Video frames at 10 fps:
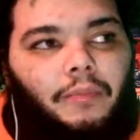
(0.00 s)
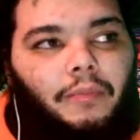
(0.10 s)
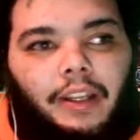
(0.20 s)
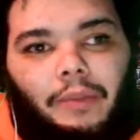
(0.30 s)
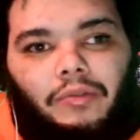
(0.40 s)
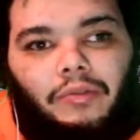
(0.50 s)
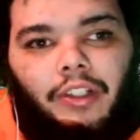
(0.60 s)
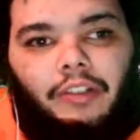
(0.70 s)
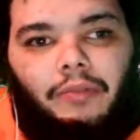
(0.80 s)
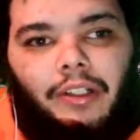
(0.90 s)
Between
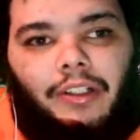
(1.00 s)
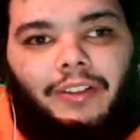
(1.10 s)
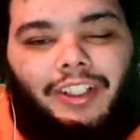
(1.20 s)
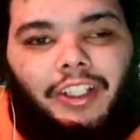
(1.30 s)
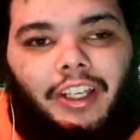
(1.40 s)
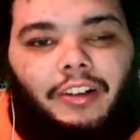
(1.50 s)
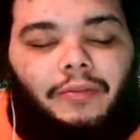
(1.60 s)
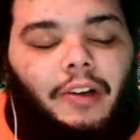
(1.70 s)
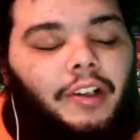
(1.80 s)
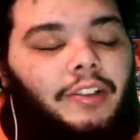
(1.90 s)
the winner of Indiana and
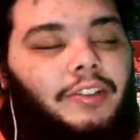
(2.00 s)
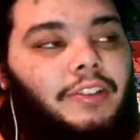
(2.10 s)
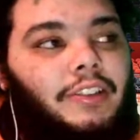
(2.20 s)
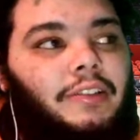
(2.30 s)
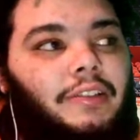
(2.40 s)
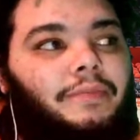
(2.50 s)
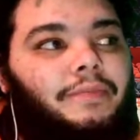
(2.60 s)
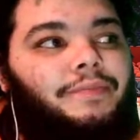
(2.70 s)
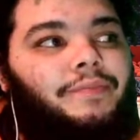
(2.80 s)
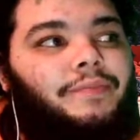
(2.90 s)
Rutgers. Of
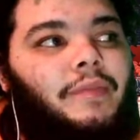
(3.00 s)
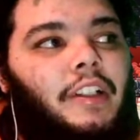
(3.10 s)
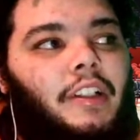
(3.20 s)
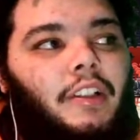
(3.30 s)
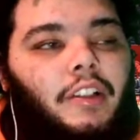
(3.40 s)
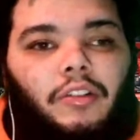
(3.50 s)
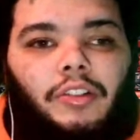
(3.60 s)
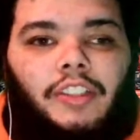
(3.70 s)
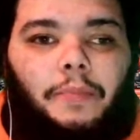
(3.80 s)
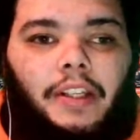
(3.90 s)
course,
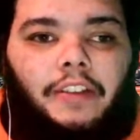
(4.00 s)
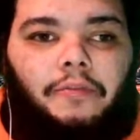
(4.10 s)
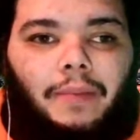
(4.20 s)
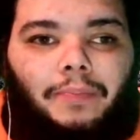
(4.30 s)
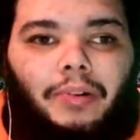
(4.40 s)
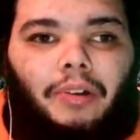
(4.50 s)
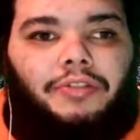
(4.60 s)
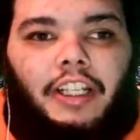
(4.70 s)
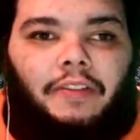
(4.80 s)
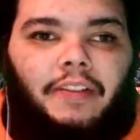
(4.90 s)
I'll be giving my
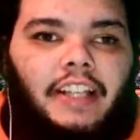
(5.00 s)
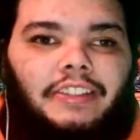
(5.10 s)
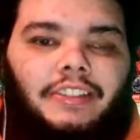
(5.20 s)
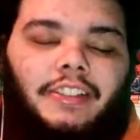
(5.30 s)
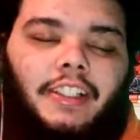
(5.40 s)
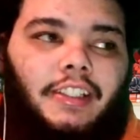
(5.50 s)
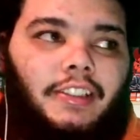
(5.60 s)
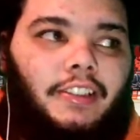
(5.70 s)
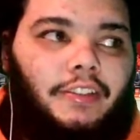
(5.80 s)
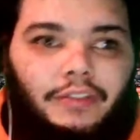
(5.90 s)
post-game reaction to that,
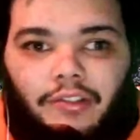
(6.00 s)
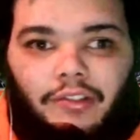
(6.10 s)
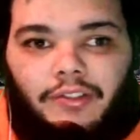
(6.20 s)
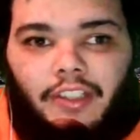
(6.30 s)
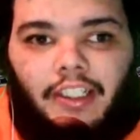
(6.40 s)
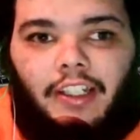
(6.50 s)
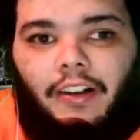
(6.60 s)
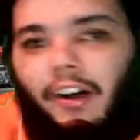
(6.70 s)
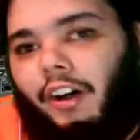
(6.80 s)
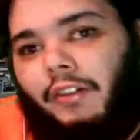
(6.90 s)
of course, like I
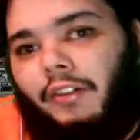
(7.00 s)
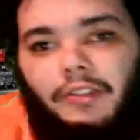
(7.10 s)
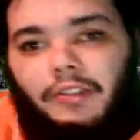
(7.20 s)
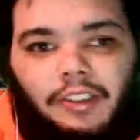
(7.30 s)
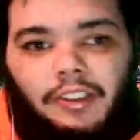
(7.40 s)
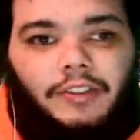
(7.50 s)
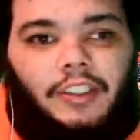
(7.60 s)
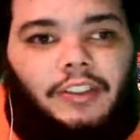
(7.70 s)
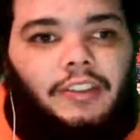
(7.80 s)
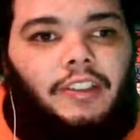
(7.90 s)
always do this whole
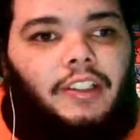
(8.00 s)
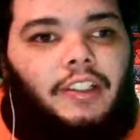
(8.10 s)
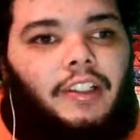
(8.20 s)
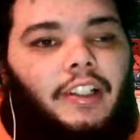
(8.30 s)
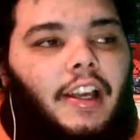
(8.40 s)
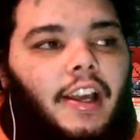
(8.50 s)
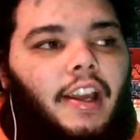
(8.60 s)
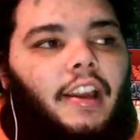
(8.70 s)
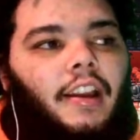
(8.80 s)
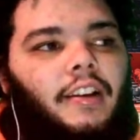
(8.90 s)
season.
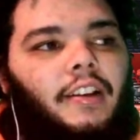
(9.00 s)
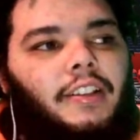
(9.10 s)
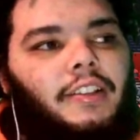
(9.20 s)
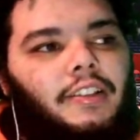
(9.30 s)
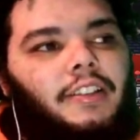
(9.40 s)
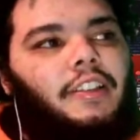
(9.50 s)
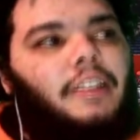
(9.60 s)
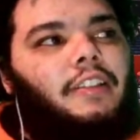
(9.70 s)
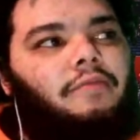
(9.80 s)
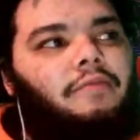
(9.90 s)
And
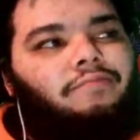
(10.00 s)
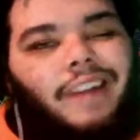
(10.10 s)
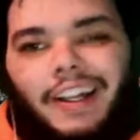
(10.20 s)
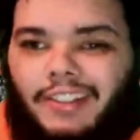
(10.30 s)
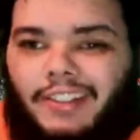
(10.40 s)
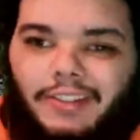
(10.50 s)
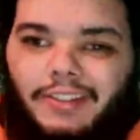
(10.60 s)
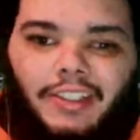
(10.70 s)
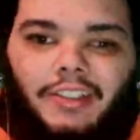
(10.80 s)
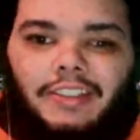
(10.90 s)
I'll talk to
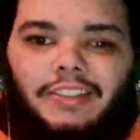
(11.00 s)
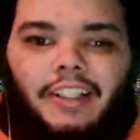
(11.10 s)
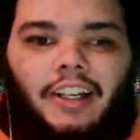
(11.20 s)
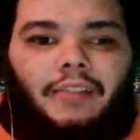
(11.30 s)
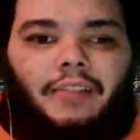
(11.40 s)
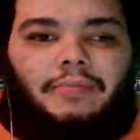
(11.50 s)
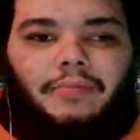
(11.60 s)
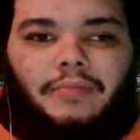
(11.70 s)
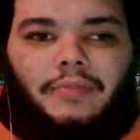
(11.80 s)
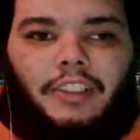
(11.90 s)
y'all next time.
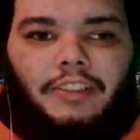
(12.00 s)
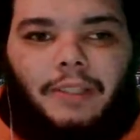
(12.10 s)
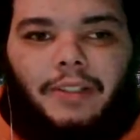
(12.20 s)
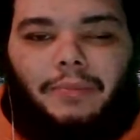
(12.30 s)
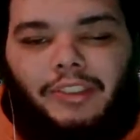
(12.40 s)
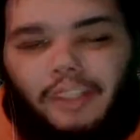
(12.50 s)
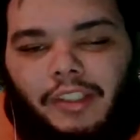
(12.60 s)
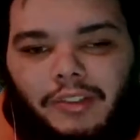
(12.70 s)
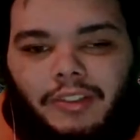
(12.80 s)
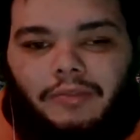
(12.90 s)
This been your boy Jalen
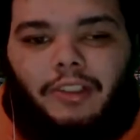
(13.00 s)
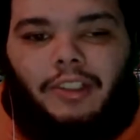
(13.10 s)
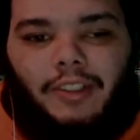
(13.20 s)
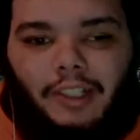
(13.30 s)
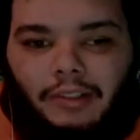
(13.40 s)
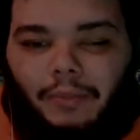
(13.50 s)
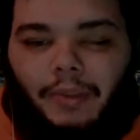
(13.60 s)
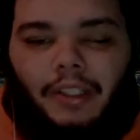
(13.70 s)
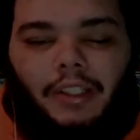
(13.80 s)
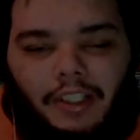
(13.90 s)
Wilson, well,
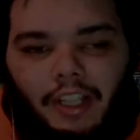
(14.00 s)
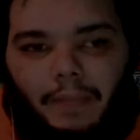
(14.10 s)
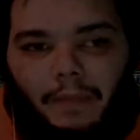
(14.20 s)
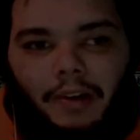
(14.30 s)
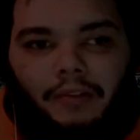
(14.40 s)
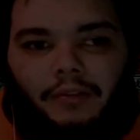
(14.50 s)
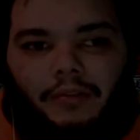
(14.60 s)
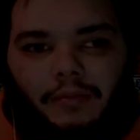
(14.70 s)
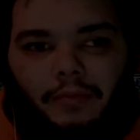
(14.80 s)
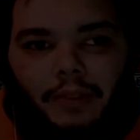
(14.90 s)
R1P, and I'm out.
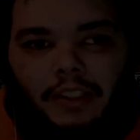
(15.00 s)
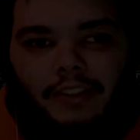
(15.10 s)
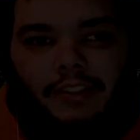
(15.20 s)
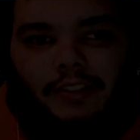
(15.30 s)
Peace.